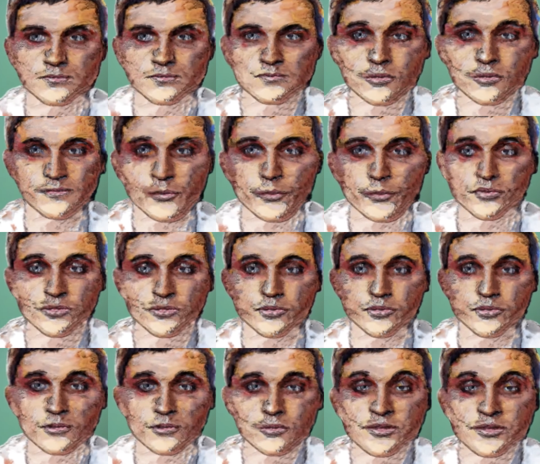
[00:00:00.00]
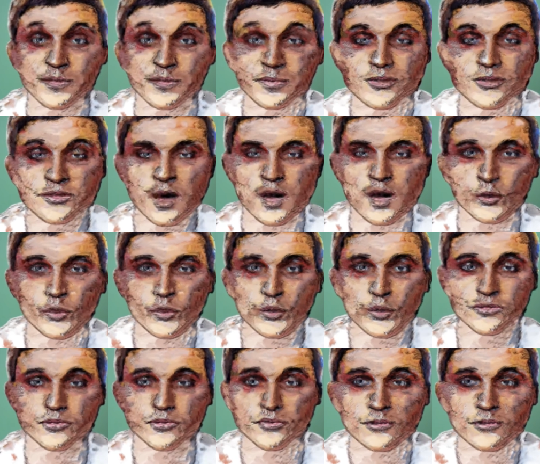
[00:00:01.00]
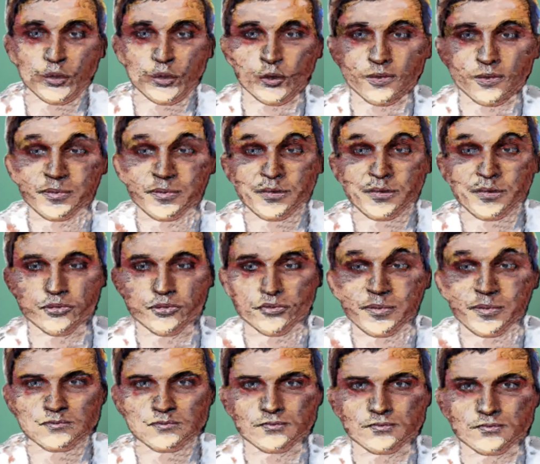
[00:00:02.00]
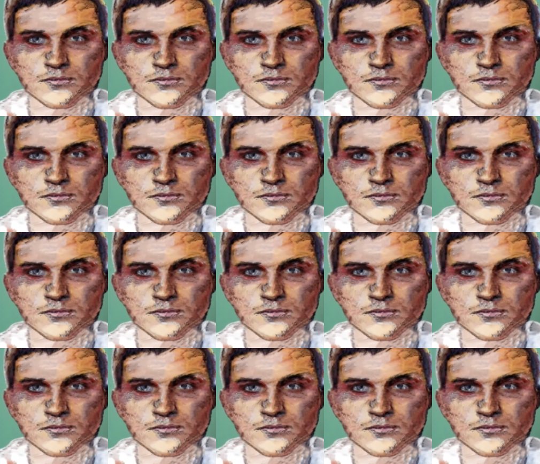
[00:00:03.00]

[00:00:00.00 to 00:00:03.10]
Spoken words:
The first step in obtaining this chemical energy